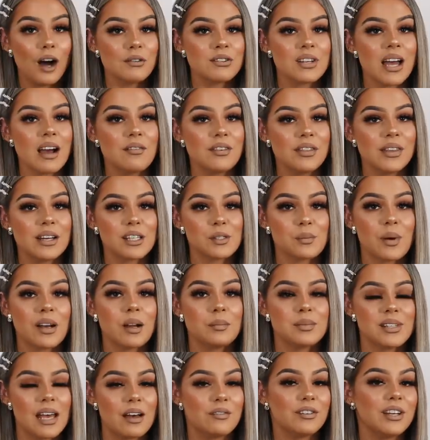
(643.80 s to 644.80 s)
After having this one,
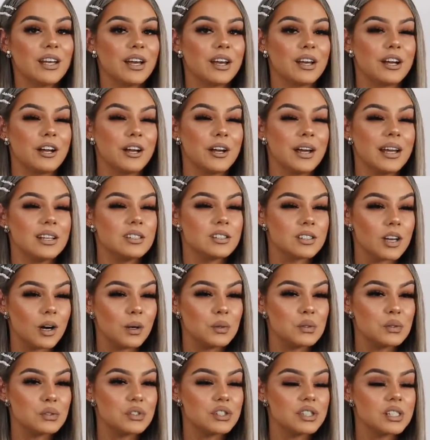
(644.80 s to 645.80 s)
I'm definitely going to
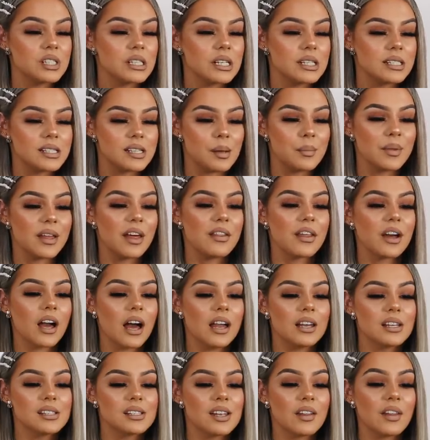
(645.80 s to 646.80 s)
indulge in some of the other
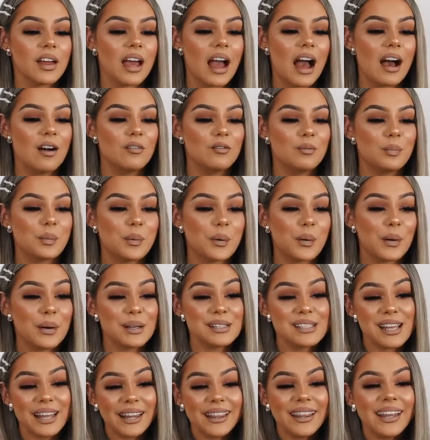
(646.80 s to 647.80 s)
colors that they have
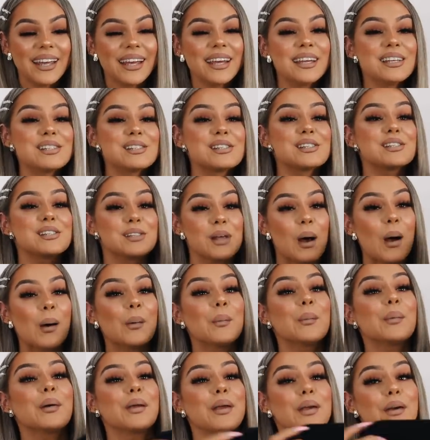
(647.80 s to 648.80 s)
because I think it's
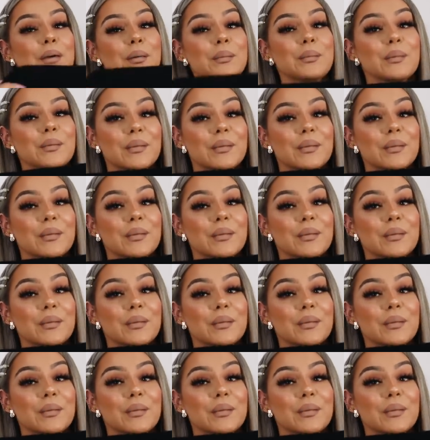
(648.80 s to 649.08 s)
so cute.